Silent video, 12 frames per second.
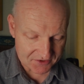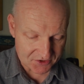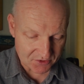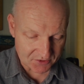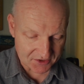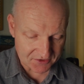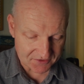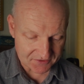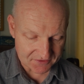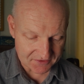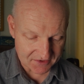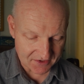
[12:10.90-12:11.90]
You
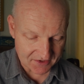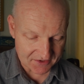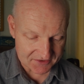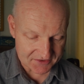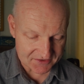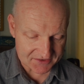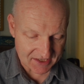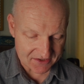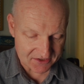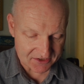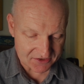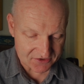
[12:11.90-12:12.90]
can set
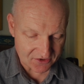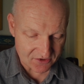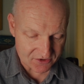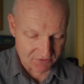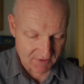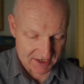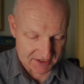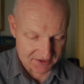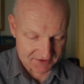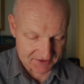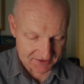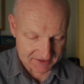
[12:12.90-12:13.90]
the search
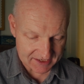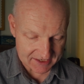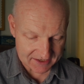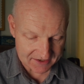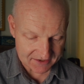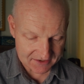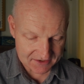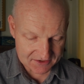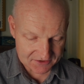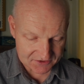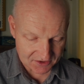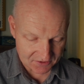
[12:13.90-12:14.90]
radius in here
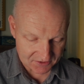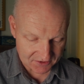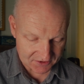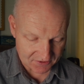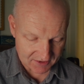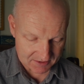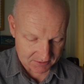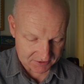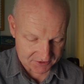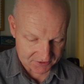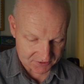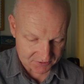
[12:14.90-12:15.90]
so that you're able
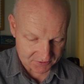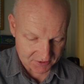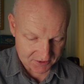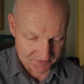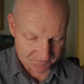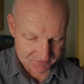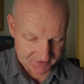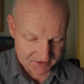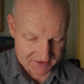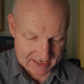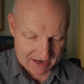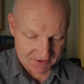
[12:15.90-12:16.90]
to
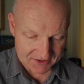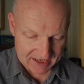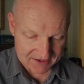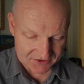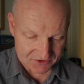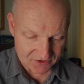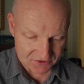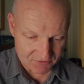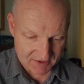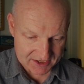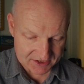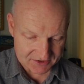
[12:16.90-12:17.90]
narrow that search
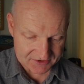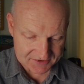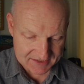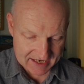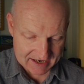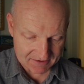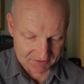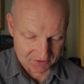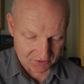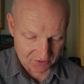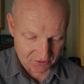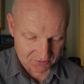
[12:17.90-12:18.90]
radius down
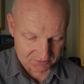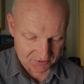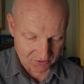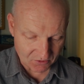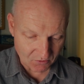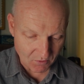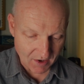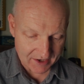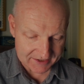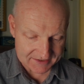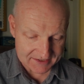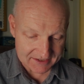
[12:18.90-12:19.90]
or
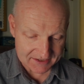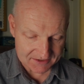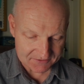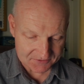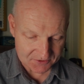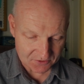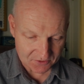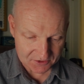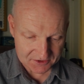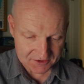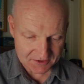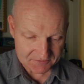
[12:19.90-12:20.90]
widen it if
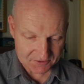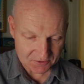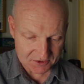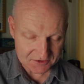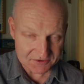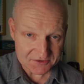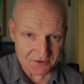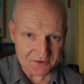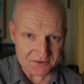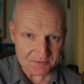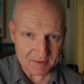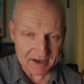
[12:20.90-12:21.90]
you're
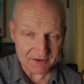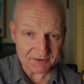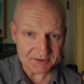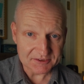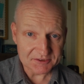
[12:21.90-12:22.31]
concerned about